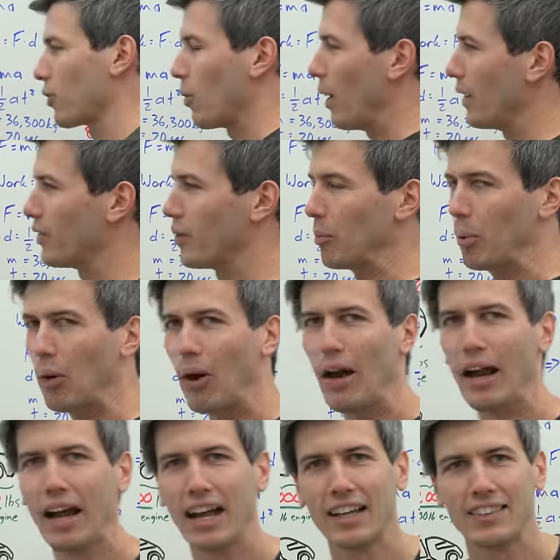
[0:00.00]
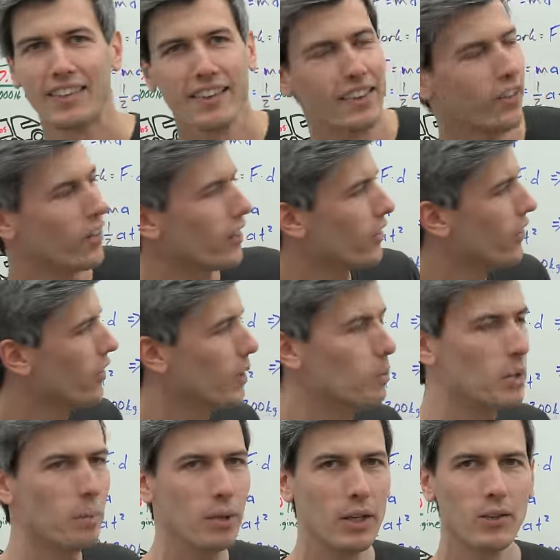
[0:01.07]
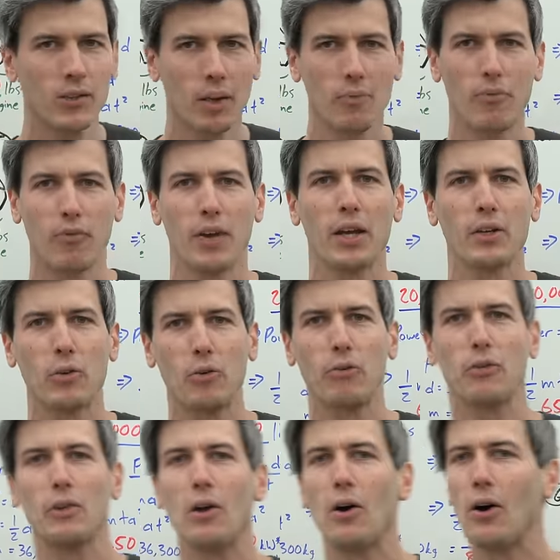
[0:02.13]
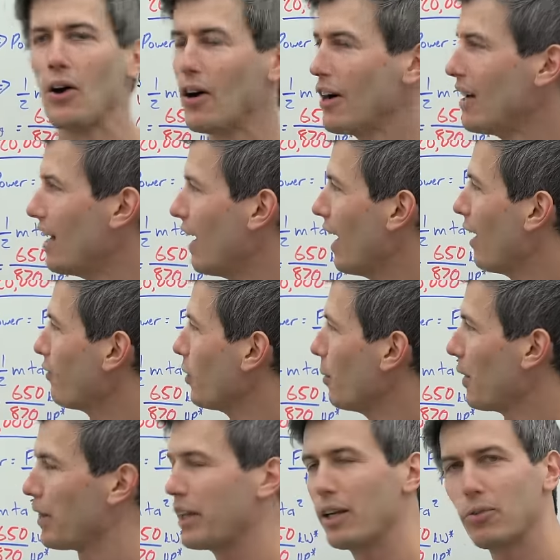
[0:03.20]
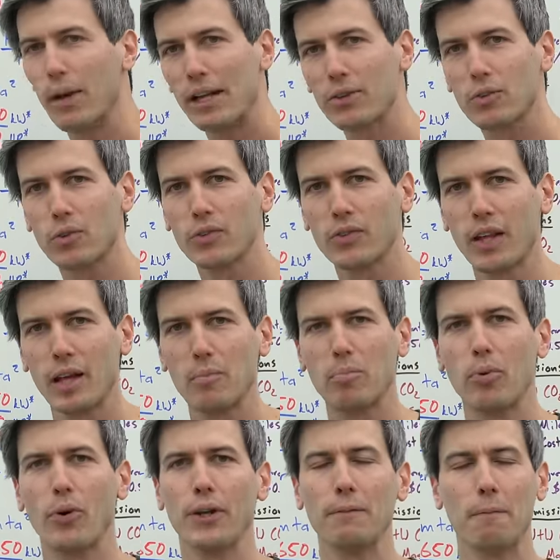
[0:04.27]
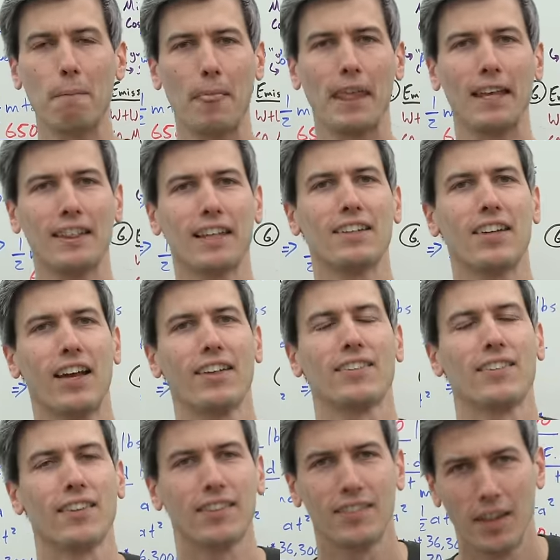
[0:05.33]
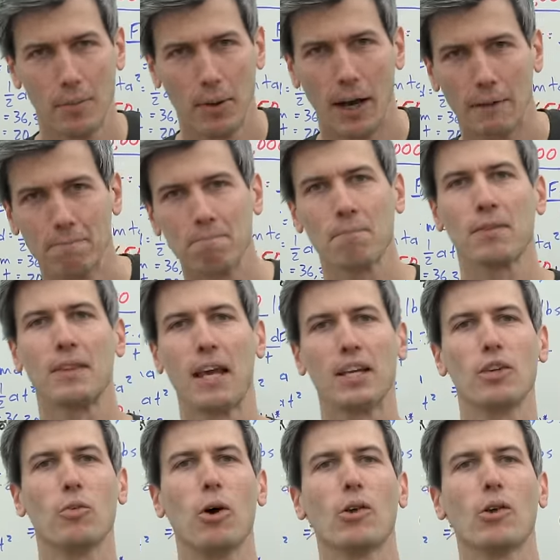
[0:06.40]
quite surprised that there didn't seem to be some fatal flaw uh, from a theoretical standpoint in the Tesla Semi. Thank you